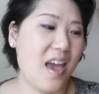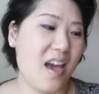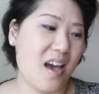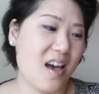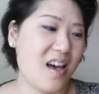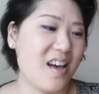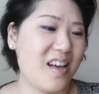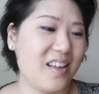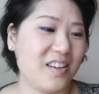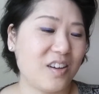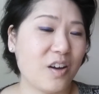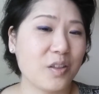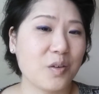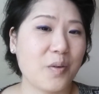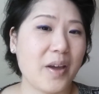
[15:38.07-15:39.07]
and
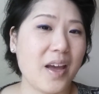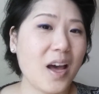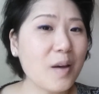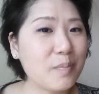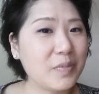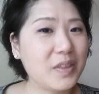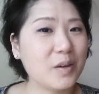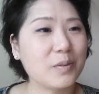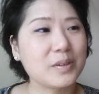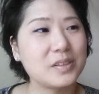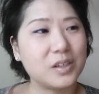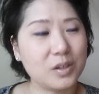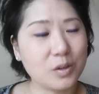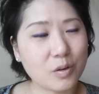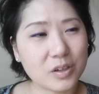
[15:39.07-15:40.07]
on the way up there
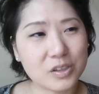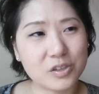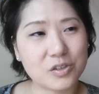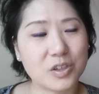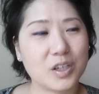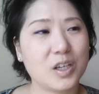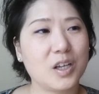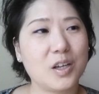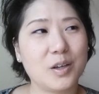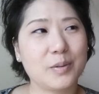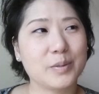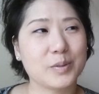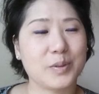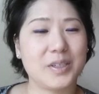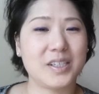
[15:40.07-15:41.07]
was a
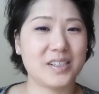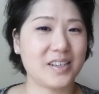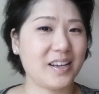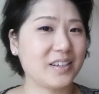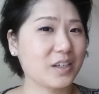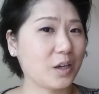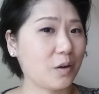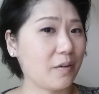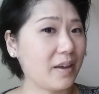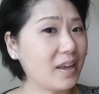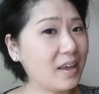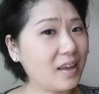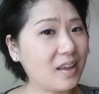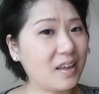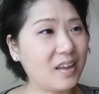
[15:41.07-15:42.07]
Nordstrom's. We decided to go
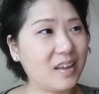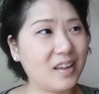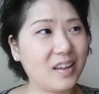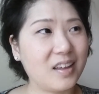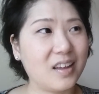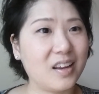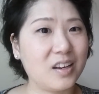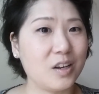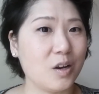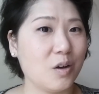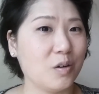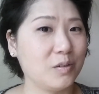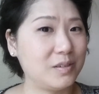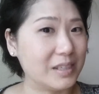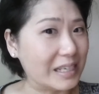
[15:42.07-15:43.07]
in,
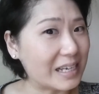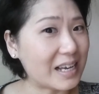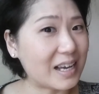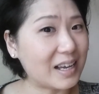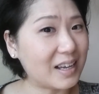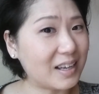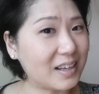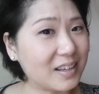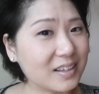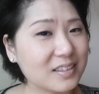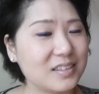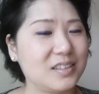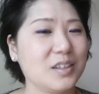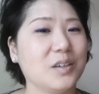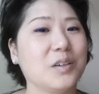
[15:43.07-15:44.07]
no
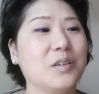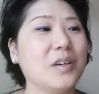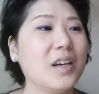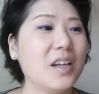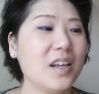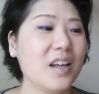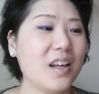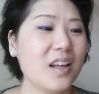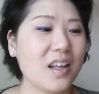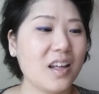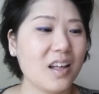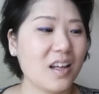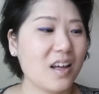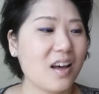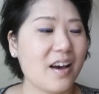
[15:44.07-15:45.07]
tax, so
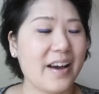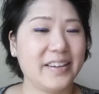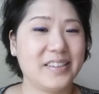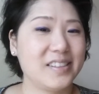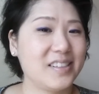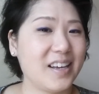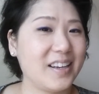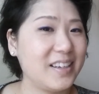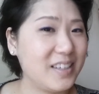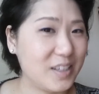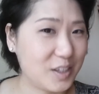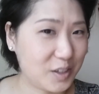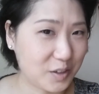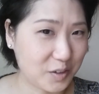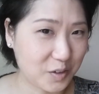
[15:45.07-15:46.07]
I decided
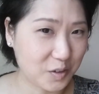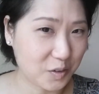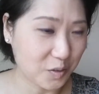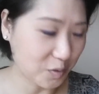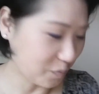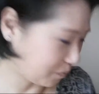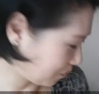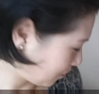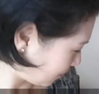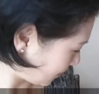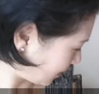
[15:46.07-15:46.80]
to